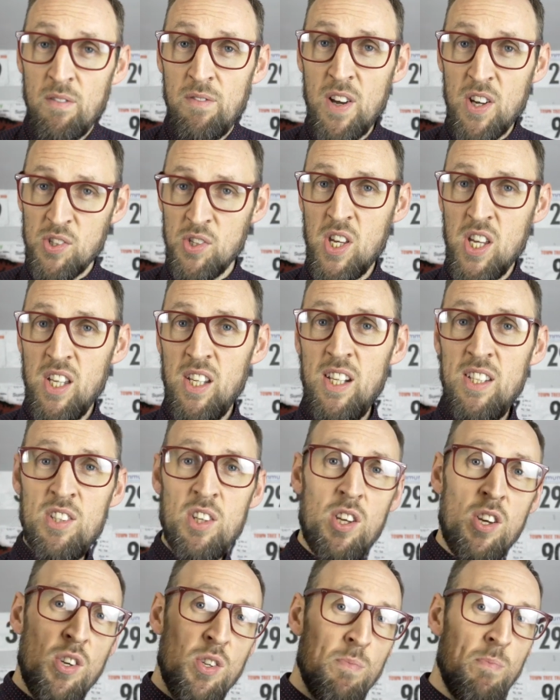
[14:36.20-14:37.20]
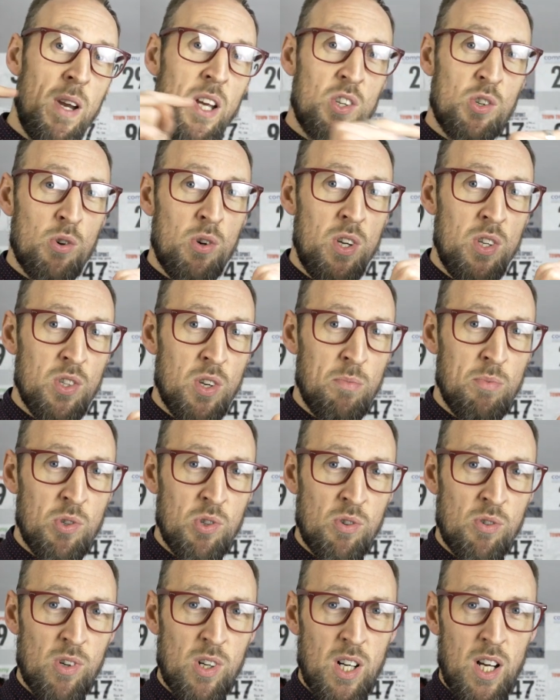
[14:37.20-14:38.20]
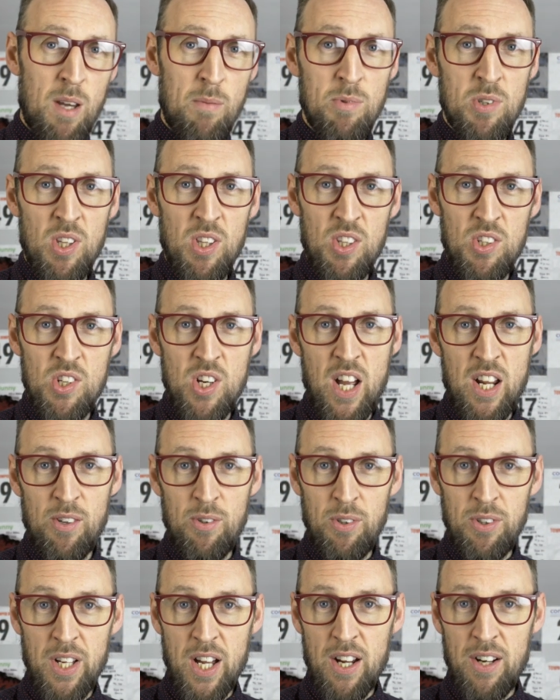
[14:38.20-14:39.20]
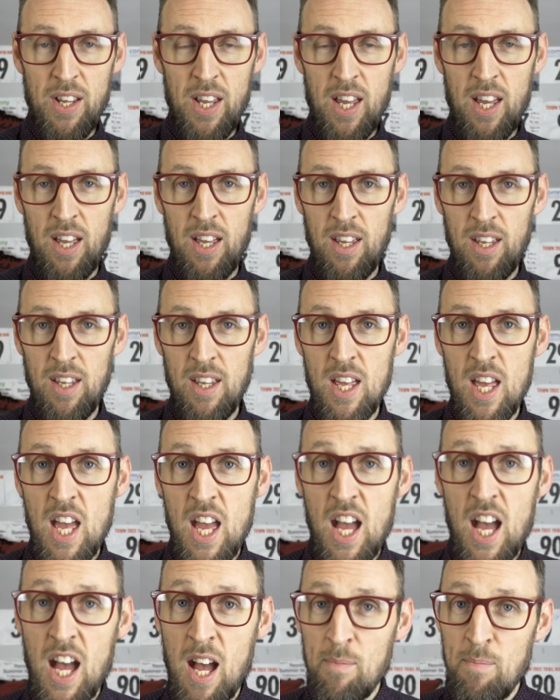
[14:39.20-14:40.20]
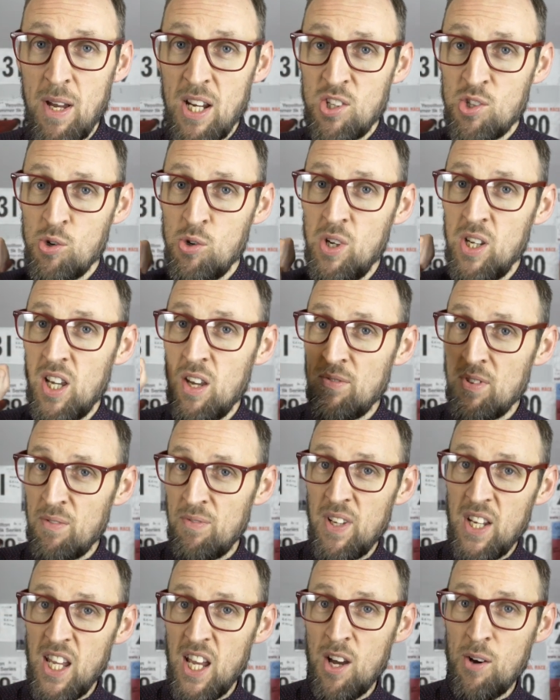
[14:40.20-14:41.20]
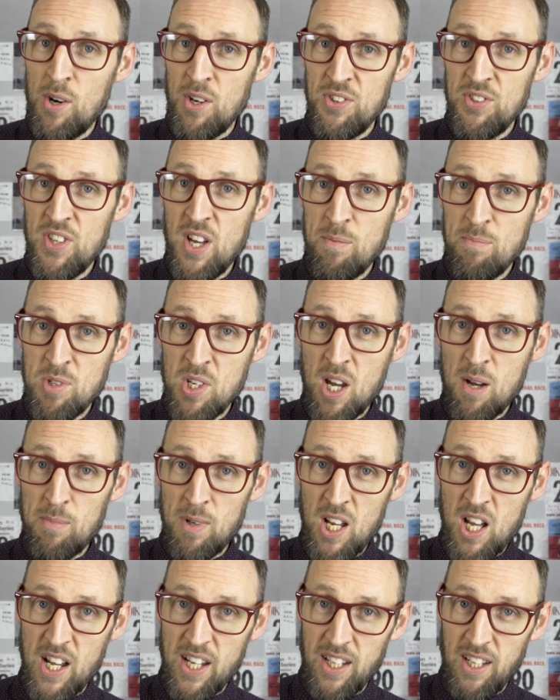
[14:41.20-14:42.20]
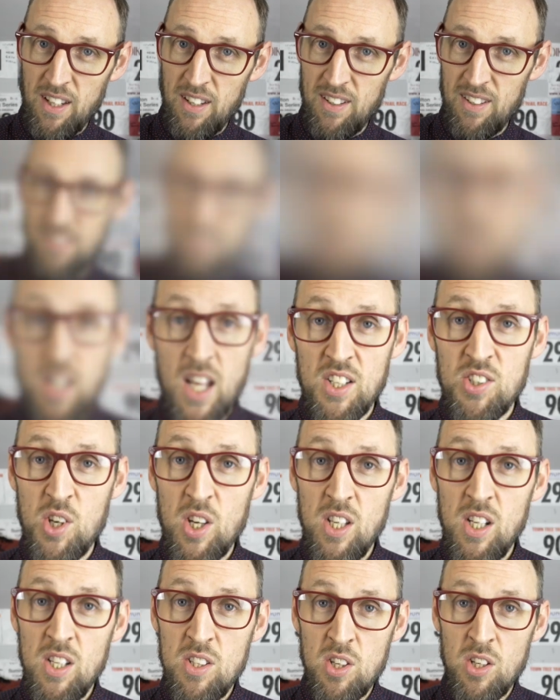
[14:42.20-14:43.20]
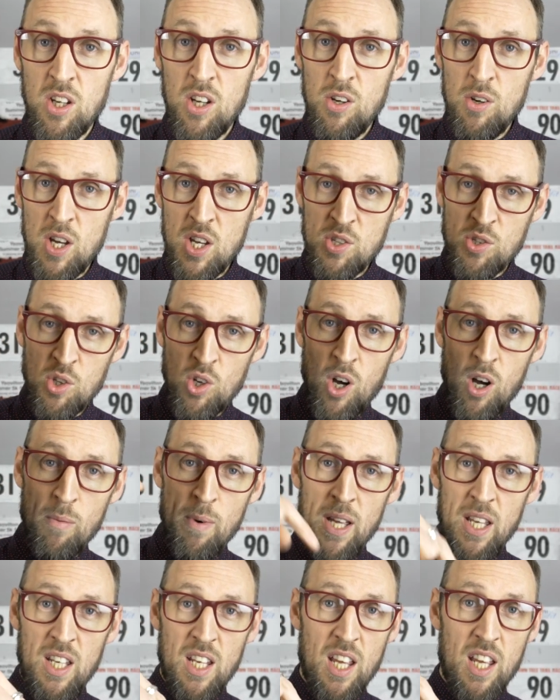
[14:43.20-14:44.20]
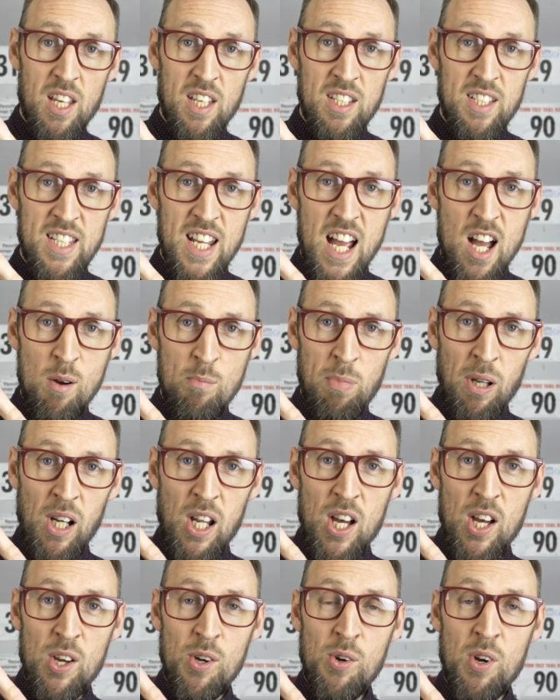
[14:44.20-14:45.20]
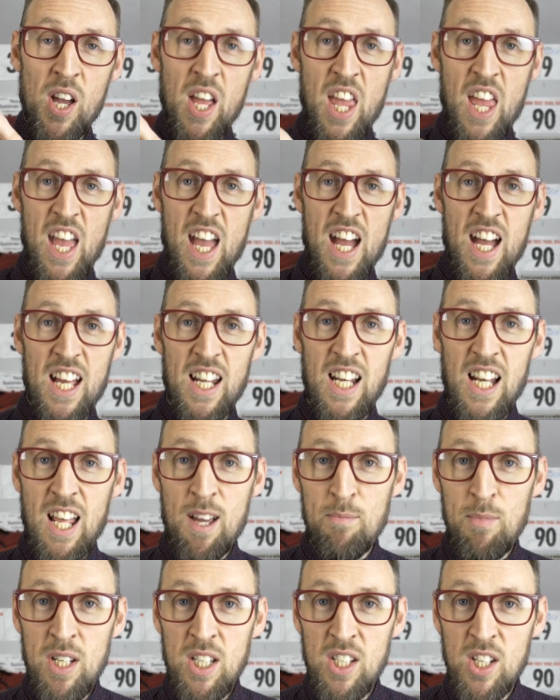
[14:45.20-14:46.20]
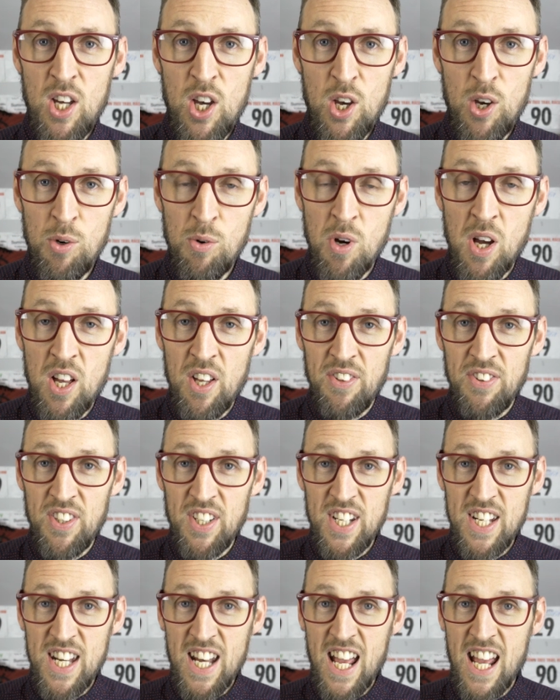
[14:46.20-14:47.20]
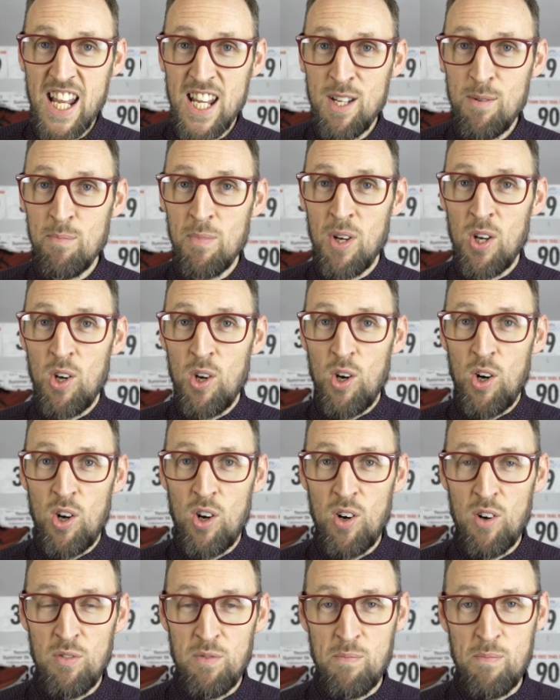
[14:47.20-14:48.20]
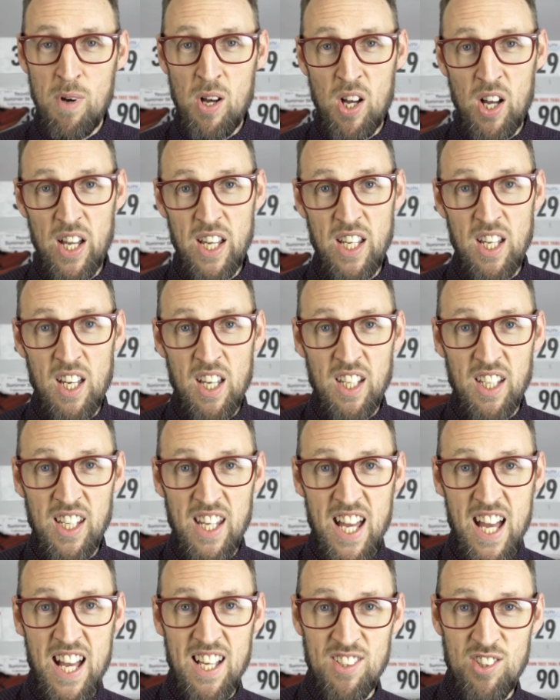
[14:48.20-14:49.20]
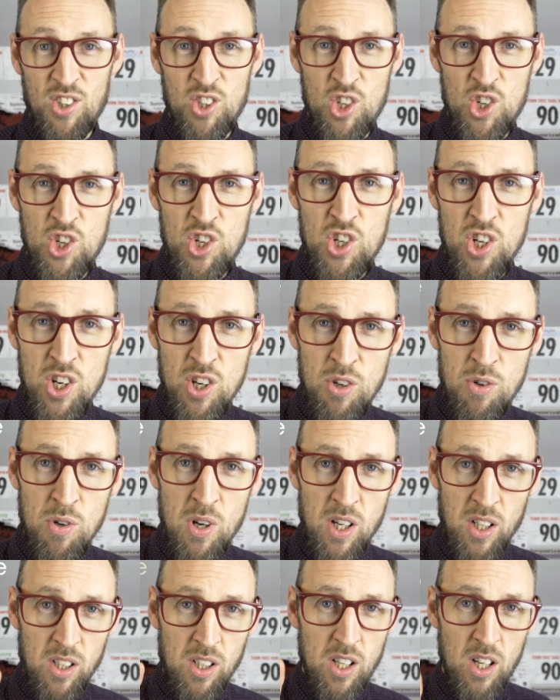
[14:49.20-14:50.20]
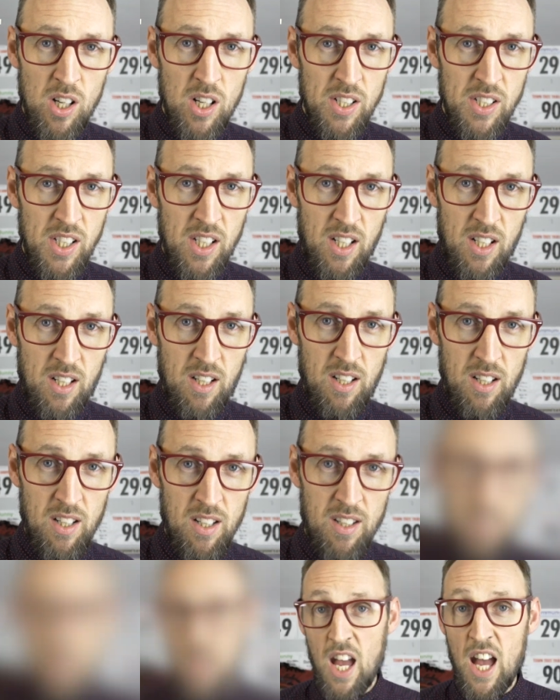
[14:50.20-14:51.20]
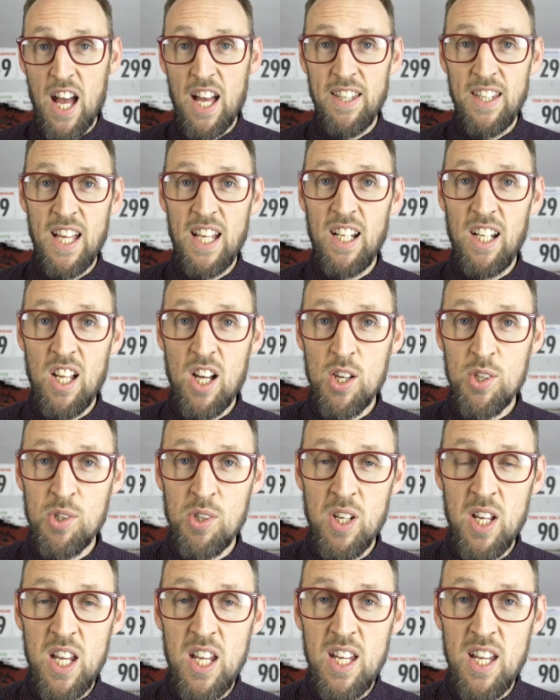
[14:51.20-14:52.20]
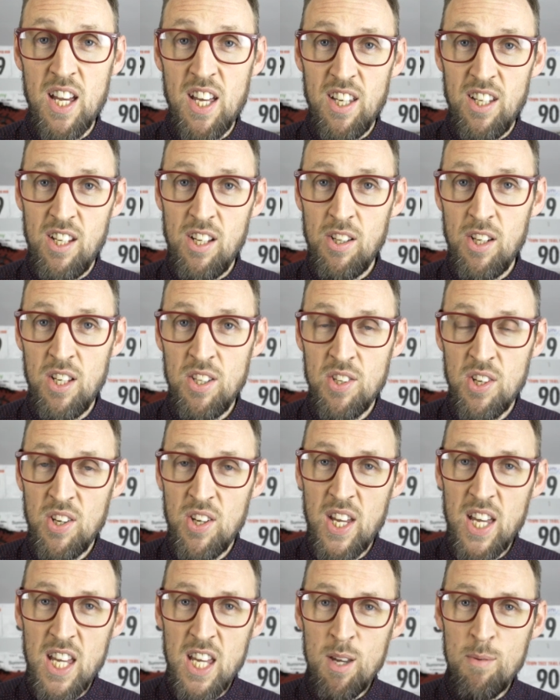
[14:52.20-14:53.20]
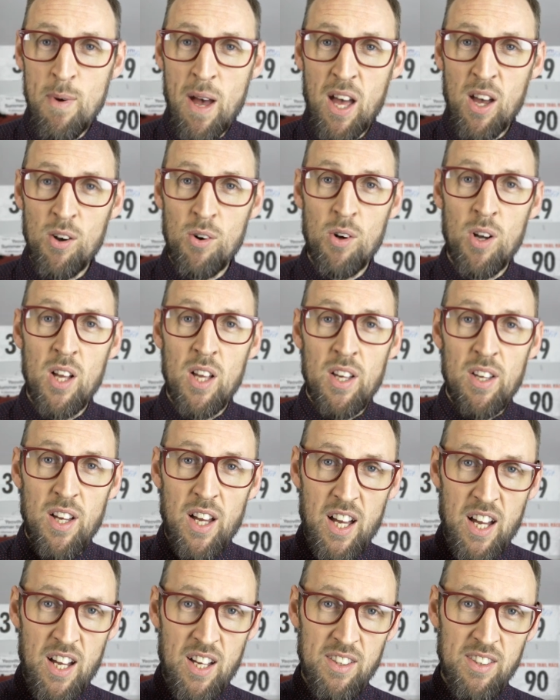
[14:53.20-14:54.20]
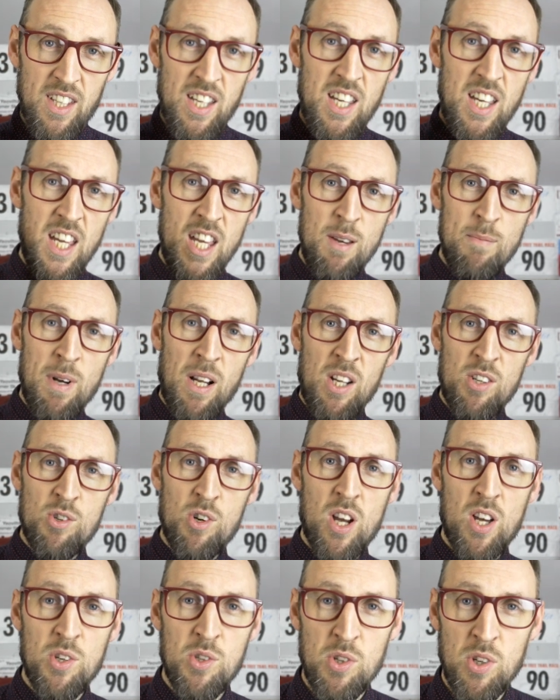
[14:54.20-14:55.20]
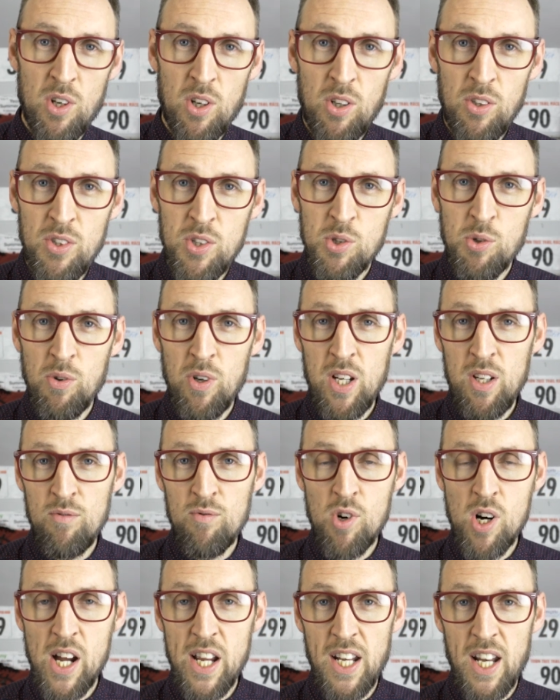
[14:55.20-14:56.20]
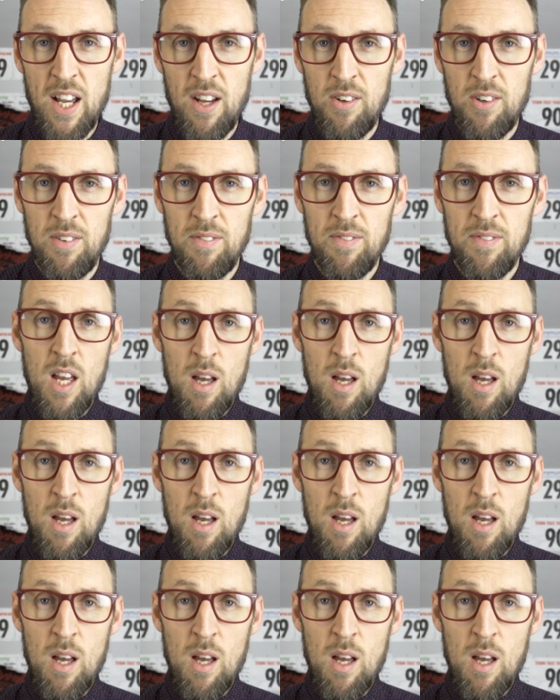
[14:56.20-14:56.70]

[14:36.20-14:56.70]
First thing you need to do is make sure you subscribe to the channel down here. And make sure you give the video a thumbs up like. Next thing you need to do is comment down below and let me know the name of my cat, the shoe guardian. And then lastly, you need to email at the email address on the screen right now.